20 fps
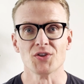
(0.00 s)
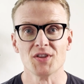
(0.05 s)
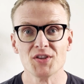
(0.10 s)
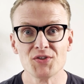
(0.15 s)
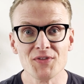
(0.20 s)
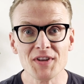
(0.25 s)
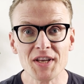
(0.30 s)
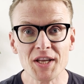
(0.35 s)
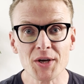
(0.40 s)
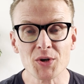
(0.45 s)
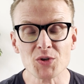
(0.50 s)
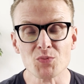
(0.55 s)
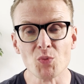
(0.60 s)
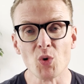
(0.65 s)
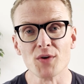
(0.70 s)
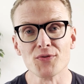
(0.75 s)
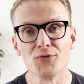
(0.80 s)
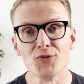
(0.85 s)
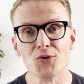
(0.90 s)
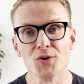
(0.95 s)
this video is
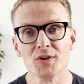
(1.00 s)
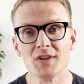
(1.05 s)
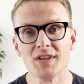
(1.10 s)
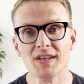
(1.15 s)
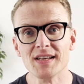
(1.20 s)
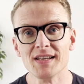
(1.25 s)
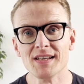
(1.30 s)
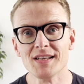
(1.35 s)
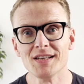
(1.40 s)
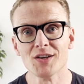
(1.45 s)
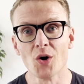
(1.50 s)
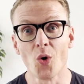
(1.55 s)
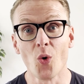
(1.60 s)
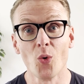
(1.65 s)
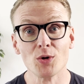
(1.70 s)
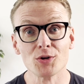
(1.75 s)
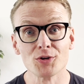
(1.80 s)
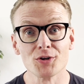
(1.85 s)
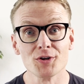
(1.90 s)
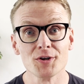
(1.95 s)
more for the
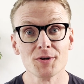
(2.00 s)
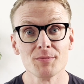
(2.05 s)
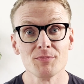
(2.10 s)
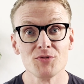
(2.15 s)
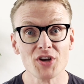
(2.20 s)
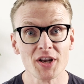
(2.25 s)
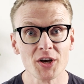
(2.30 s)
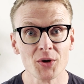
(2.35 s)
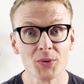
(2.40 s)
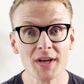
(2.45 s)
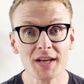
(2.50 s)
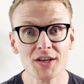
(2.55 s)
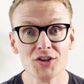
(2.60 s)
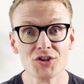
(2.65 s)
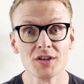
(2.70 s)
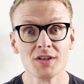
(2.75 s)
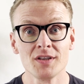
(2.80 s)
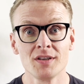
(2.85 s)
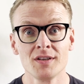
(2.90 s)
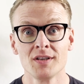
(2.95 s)
older
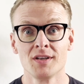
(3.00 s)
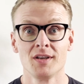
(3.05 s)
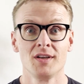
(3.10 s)
generation,